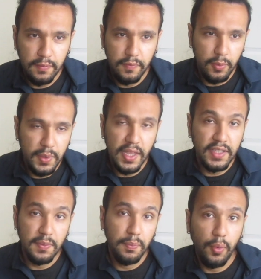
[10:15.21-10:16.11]
For me,
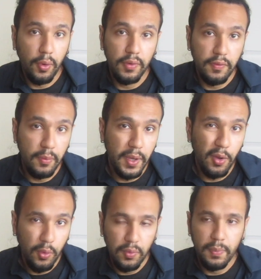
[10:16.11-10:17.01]
that's important for my
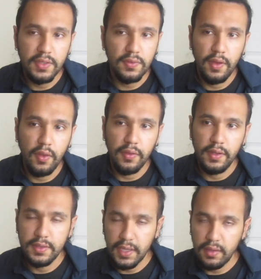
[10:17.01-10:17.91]
own mental health
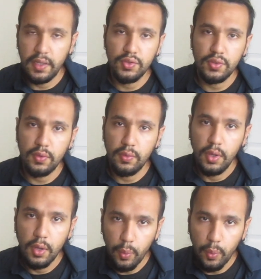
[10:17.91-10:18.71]
and psychological